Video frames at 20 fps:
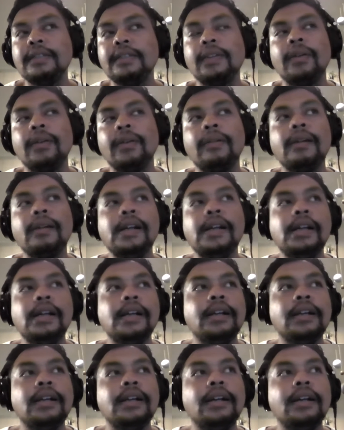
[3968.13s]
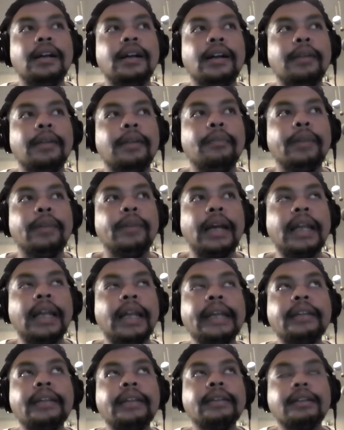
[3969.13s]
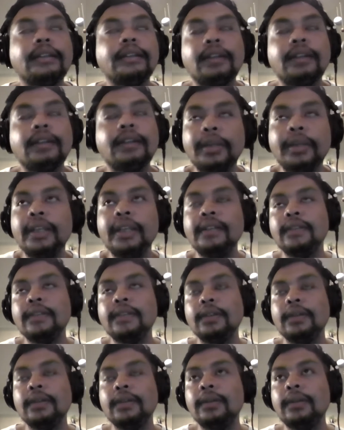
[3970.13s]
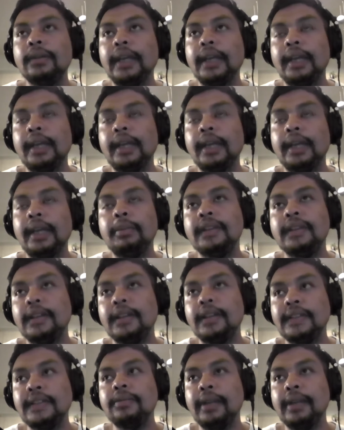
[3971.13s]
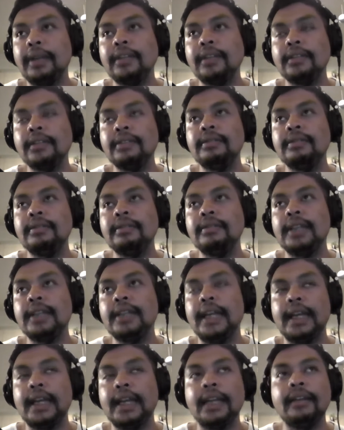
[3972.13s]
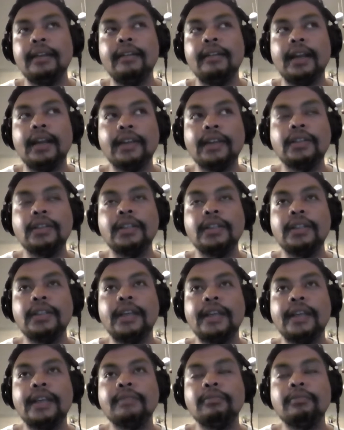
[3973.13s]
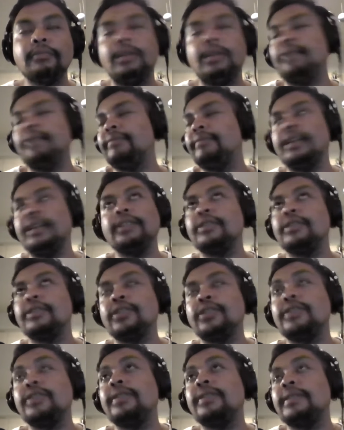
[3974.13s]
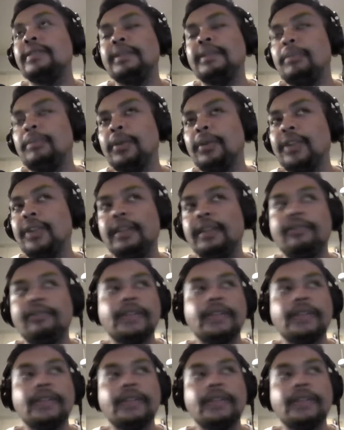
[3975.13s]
So I like coming into a particular situation and actually like just a simple thing.